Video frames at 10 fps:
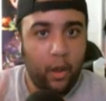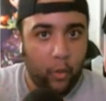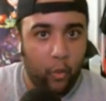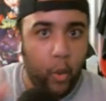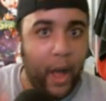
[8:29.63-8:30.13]

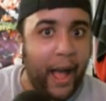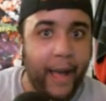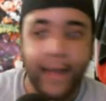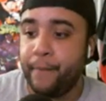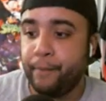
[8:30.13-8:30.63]

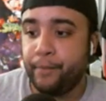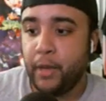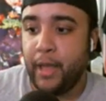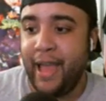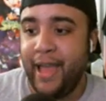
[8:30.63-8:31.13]
Why
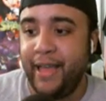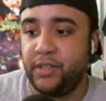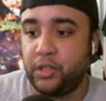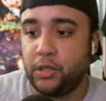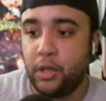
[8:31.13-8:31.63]

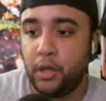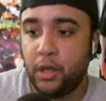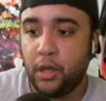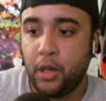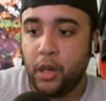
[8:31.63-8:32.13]
is
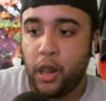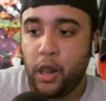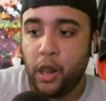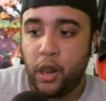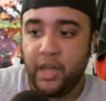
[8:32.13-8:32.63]

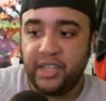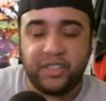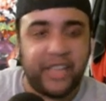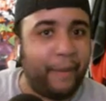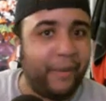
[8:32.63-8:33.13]

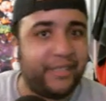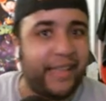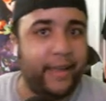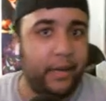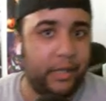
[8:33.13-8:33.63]
Sami
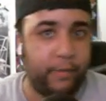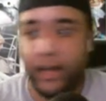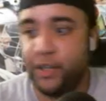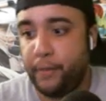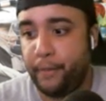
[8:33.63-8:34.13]
Zayn in this
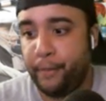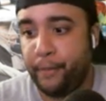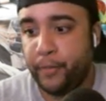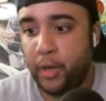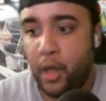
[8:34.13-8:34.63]
match?
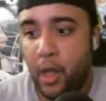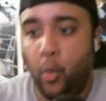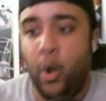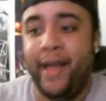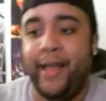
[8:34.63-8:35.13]

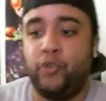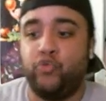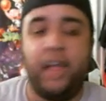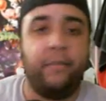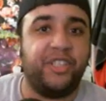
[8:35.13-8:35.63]
Why is
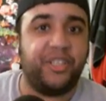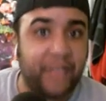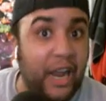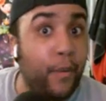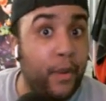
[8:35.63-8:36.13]
Rey
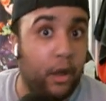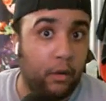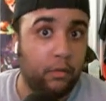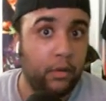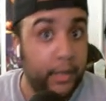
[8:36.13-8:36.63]
Mysterio
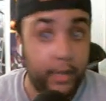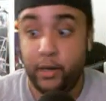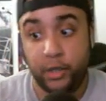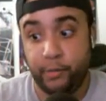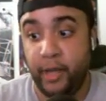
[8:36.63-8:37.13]
in
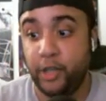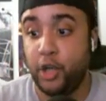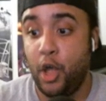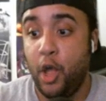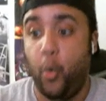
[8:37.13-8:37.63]
this match?
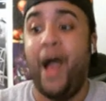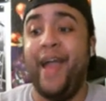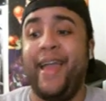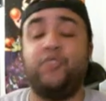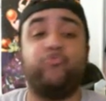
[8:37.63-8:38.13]

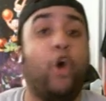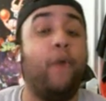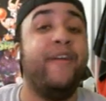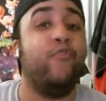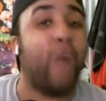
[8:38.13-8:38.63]
Why is
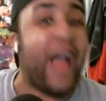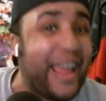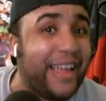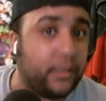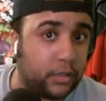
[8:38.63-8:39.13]
Roman
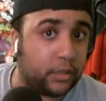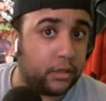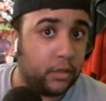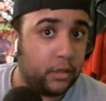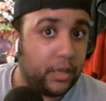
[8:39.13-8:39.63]
Reigns
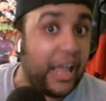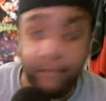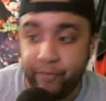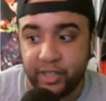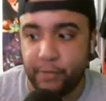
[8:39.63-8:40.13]

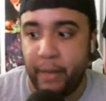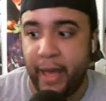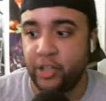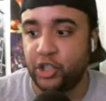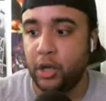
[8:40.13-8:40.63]
in this
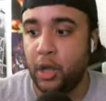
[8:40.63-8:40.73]
match?